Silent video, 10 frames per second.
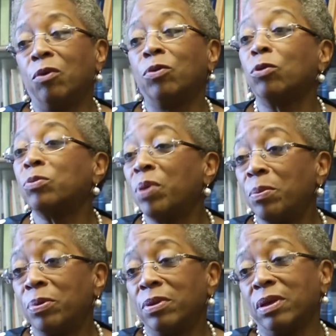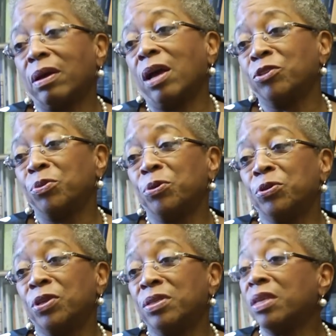those people, their
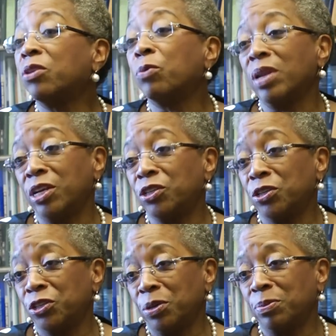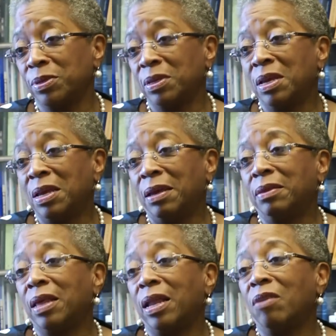contributions, and the relationships
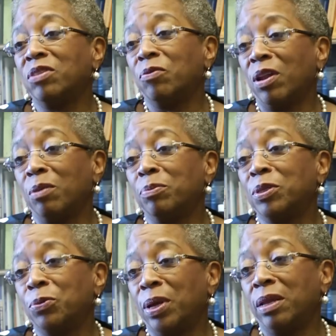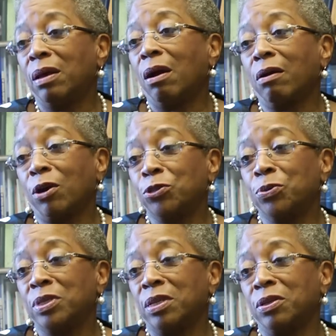that have developed between our
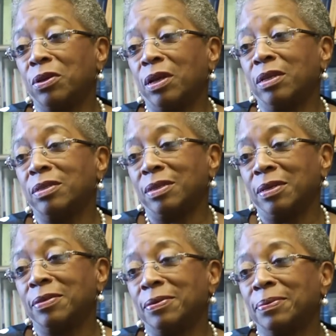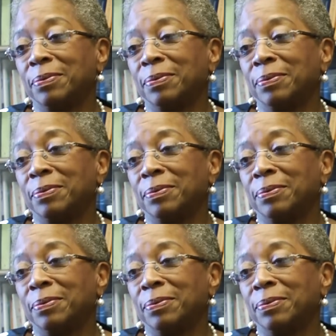countries and the United States.